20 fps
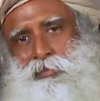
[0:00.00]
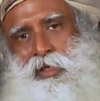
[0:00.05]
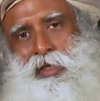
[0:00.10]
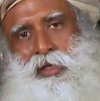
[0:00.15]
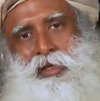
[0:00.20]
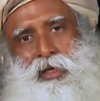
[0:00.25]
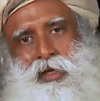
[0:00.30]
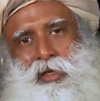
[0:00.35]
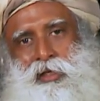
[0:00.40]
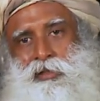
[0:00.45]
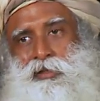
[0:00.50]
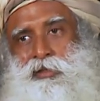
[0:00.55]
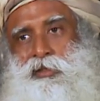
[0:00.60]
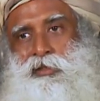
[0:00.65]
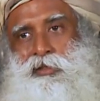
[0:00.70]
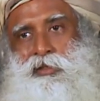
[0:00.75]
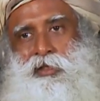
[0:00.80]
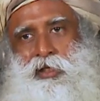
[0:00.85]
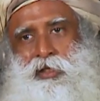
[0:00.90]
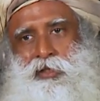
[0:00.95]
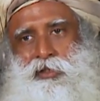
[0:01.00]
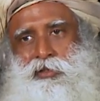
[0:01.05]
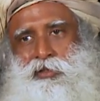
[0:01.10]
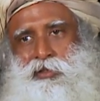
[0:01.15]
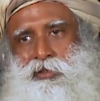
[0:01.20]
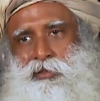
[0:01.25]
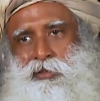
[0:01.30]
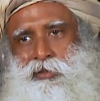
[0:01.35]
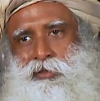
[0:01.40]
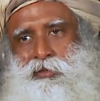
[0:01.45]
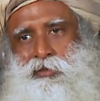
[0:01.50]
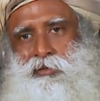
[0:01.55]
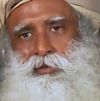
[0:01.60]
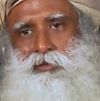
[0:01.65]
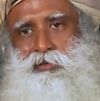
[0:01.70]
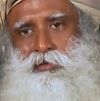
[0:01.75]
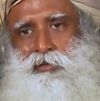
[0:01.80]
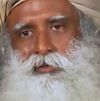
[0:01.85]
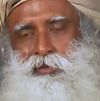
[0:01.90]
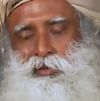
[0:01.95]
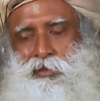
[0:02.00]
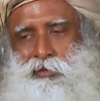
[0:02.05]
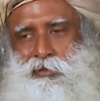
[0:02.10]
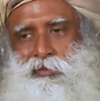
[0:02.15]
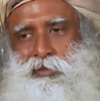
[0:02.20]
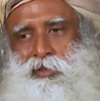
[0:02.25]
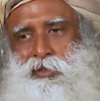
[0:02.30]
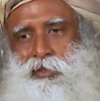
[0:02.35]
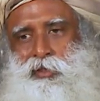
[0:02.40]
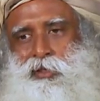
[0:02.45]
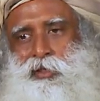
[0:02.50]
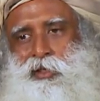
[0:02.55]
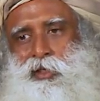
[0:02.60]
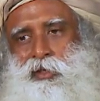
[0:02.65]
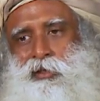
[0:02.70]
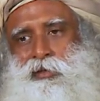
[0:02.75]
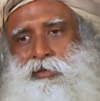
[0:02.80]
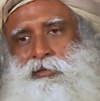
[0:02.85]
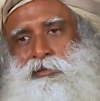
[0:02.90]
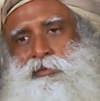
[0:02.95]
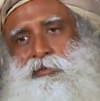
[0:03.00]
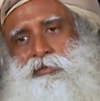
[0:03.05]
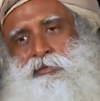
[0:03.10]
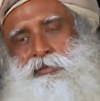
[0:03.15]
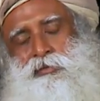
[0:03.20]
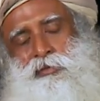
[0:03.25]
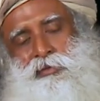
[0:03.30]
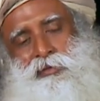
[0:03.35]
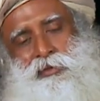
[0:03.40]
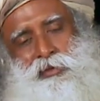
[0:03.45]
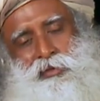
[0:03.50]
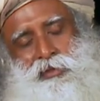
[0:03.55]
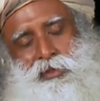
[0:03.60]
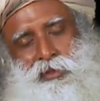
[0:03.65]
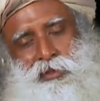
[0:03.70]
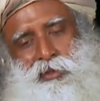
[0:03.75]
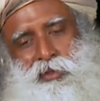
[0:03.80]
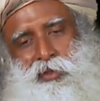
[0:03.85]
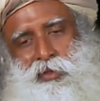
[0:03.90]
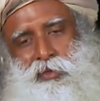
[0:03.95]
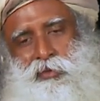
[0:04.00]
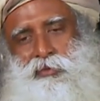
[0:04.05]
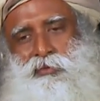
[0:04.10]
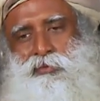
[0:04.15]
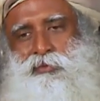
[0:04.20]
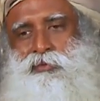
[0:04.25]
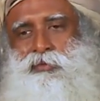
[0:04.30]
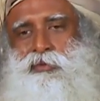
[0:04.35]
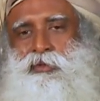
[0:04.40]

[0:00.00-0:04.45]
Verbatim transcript: and asked the sage, Did you see the king? He said, No.